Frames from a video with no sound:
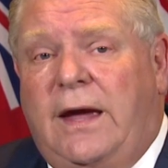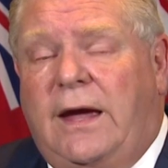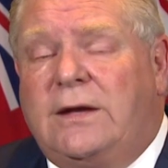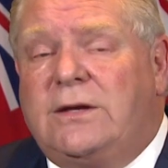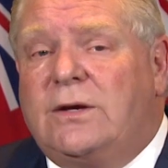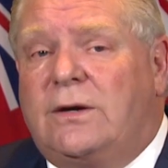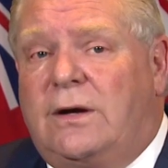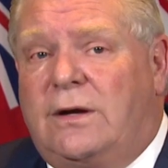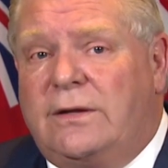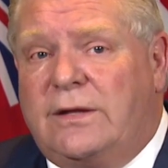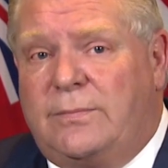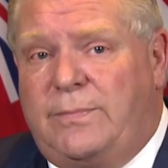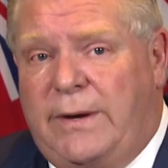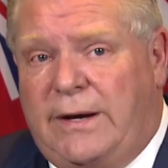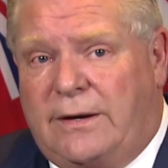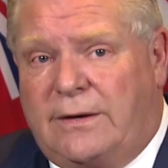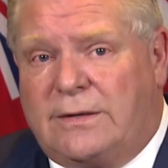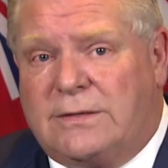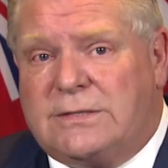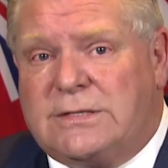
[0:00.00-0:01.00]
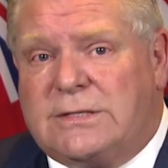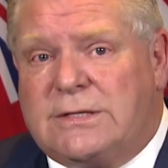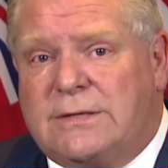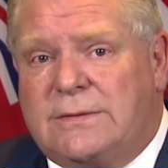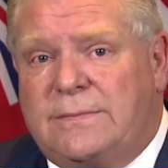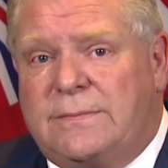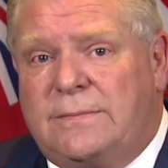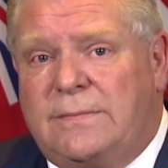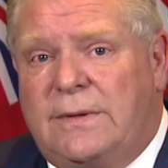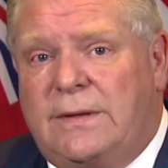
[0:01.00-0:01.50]
And to all the parents,
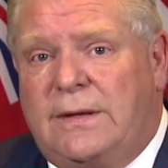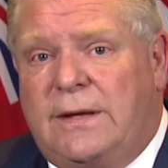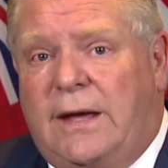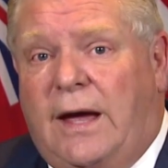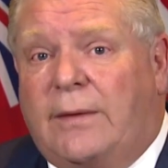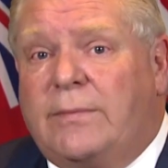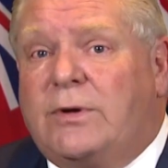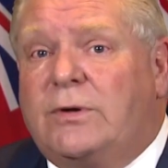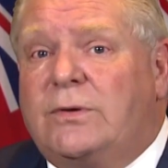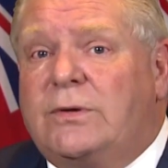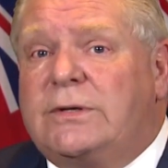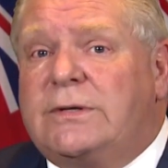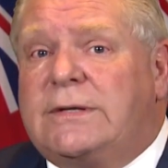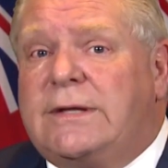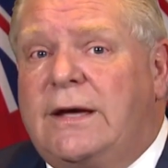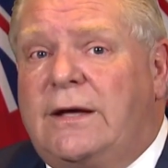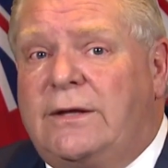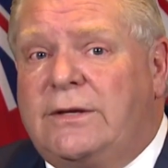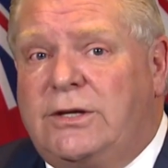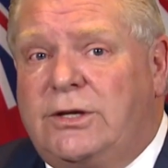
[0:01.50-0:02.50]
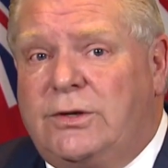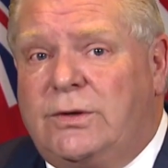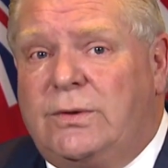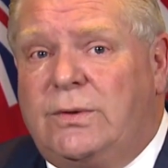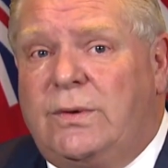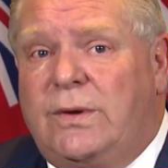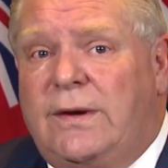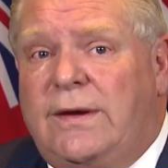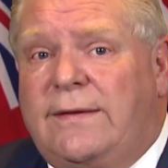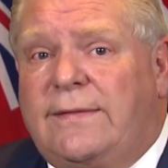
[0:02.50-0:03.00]
I'm going to tell
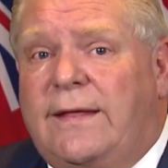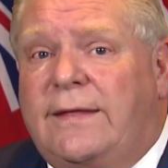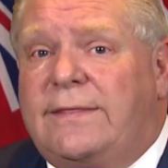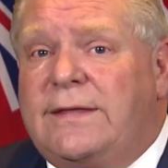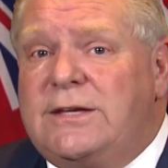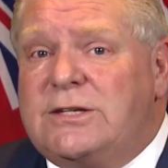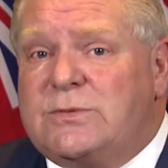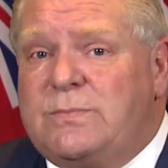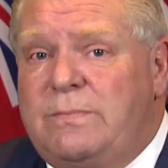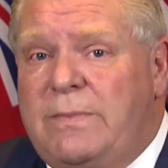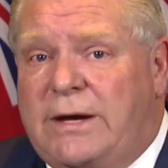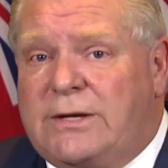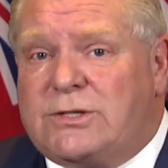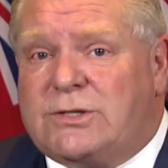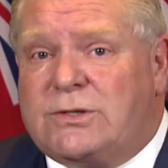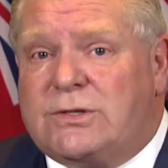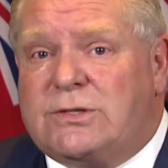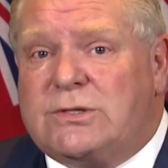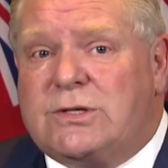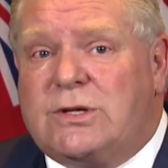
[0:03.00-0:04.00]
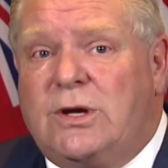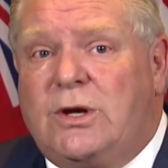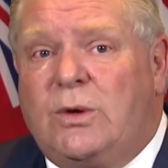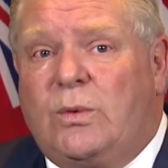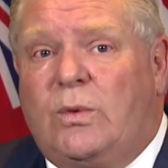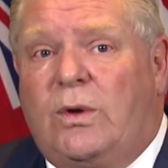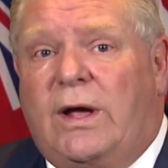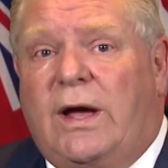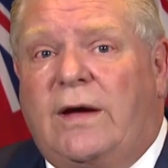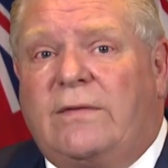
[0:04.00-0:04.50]
you that these measures
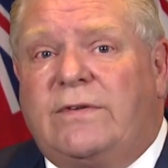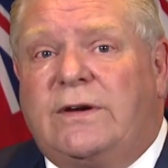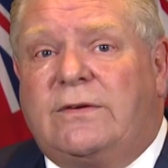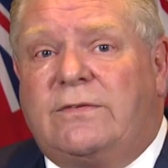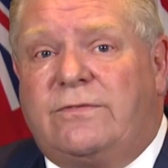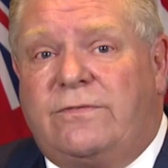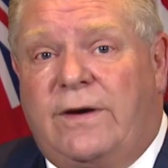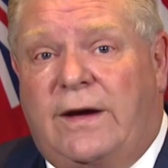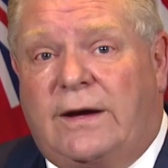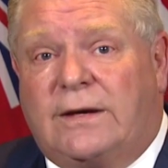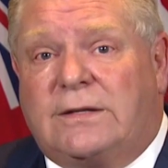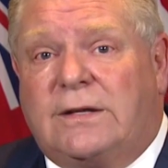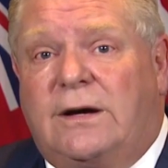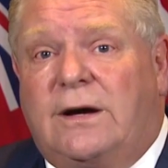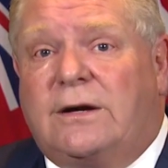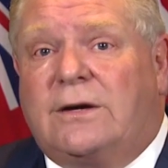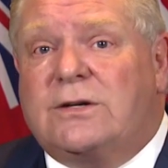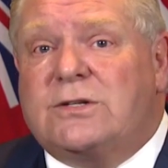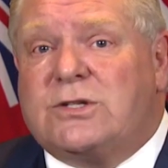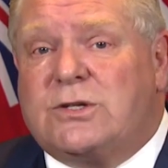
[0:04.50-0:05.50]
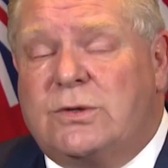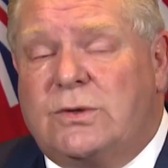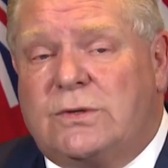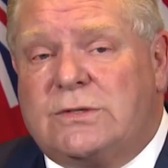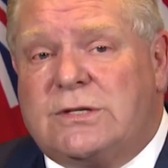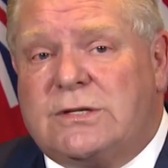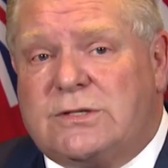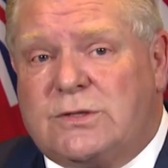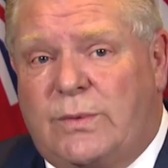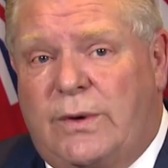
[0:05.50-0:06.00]
will have an effect on our
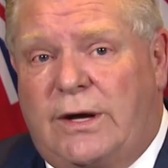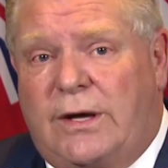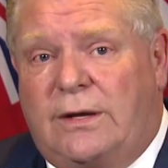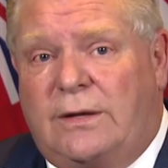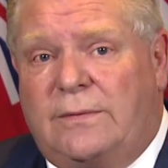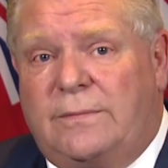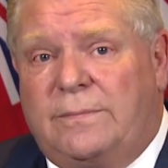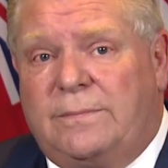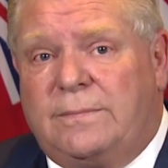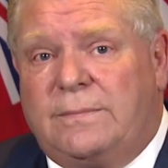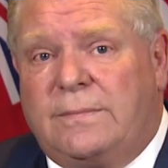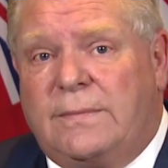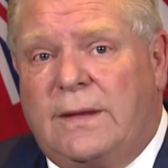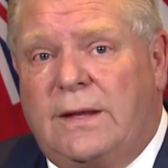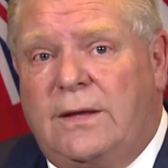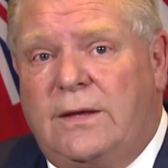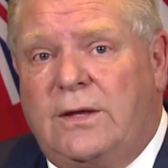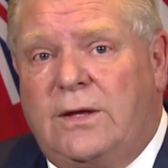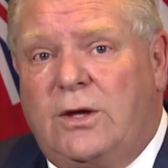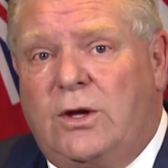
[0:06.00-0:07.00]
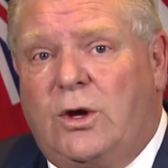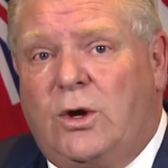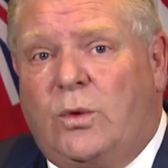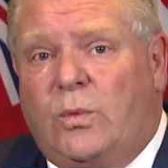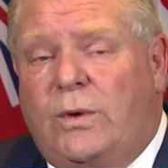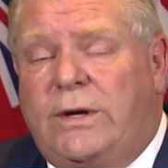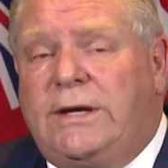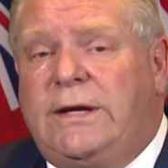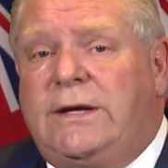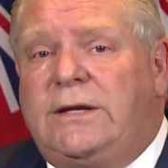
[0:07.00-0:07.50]
schools as well.
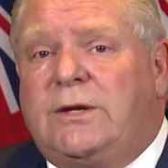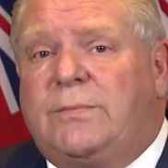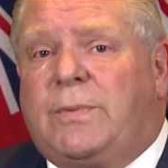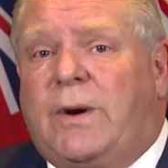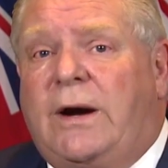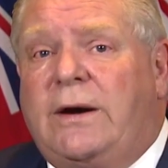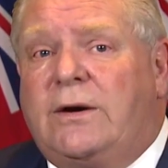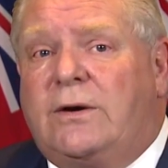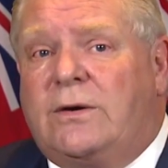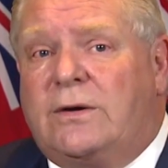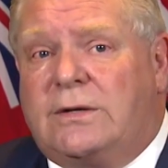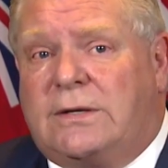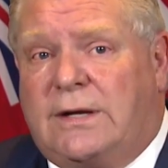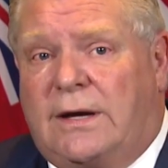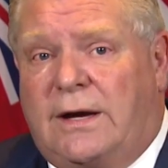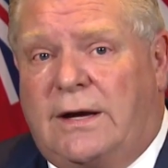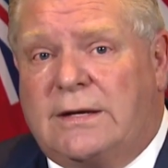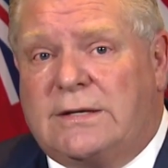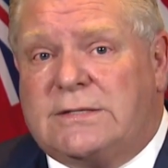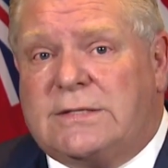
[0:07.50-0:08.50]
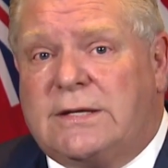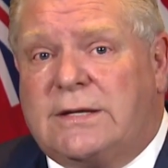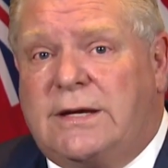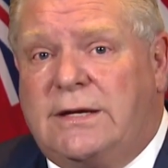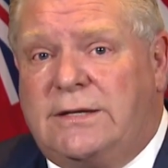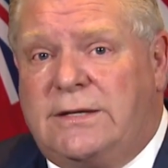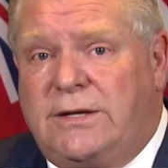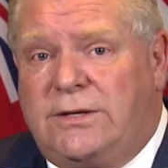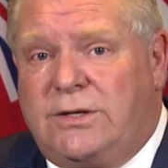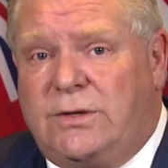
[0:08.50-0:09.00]
We need to prioritize the
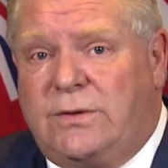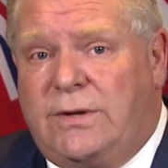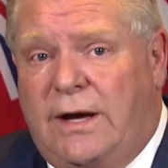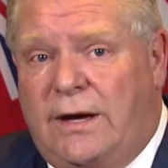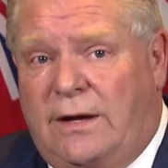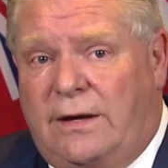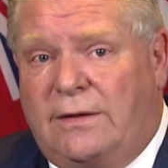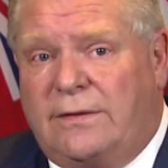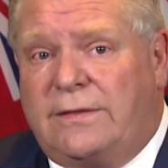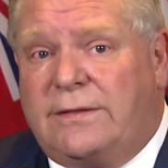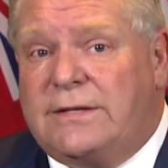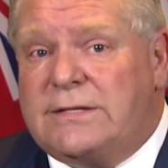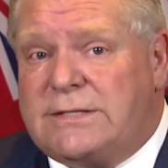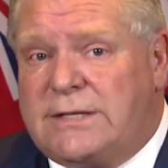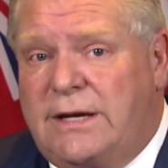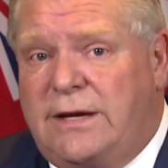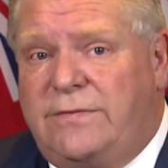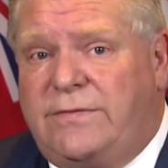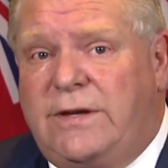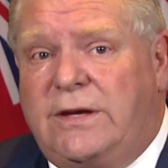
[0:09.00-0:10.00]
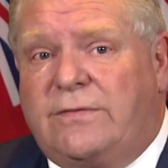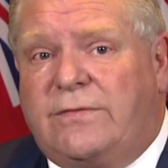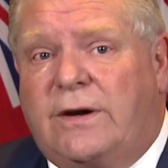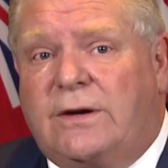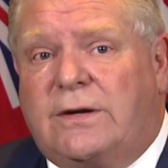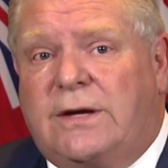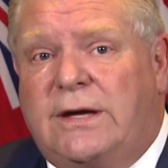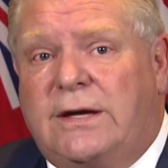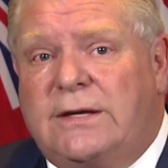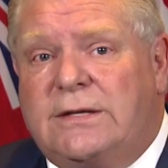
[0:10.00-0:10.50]
continued health and safety of
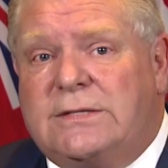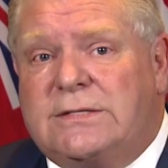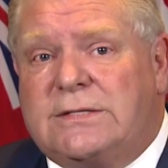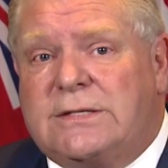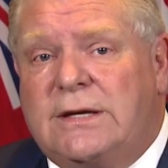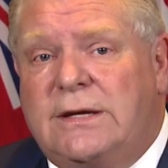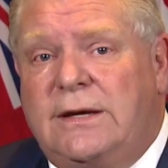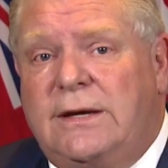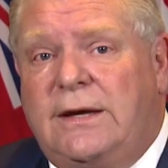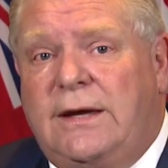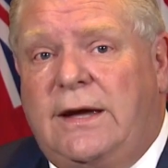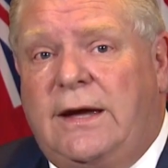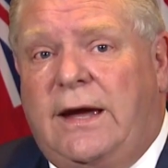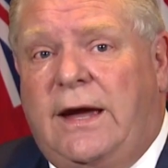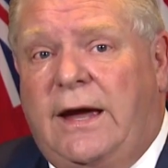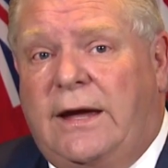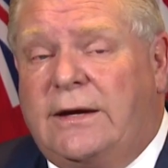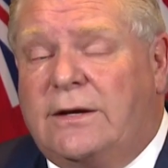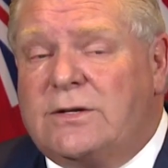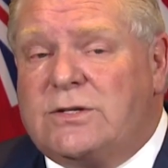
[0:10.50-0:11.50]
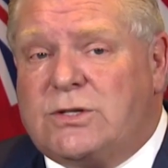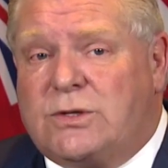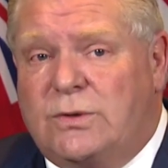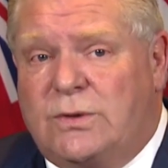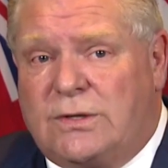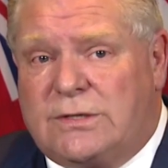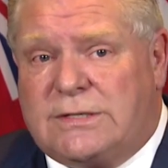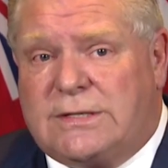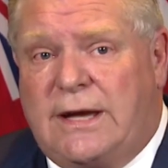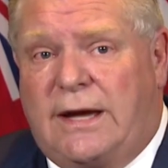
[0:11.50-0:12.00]
our kids and our
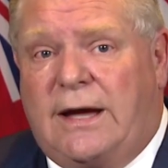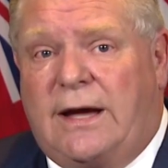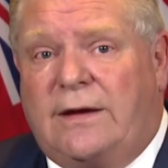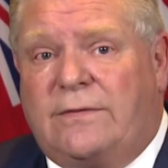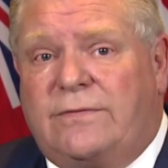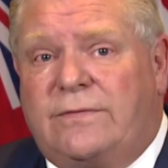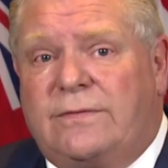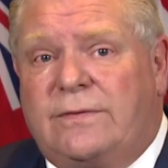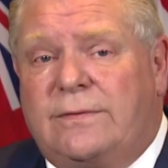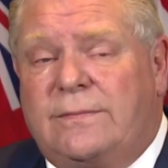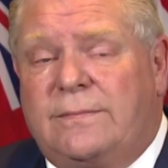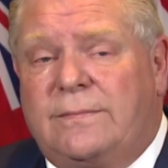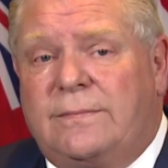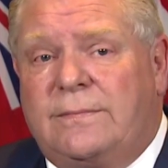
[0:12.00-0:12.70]
school staff.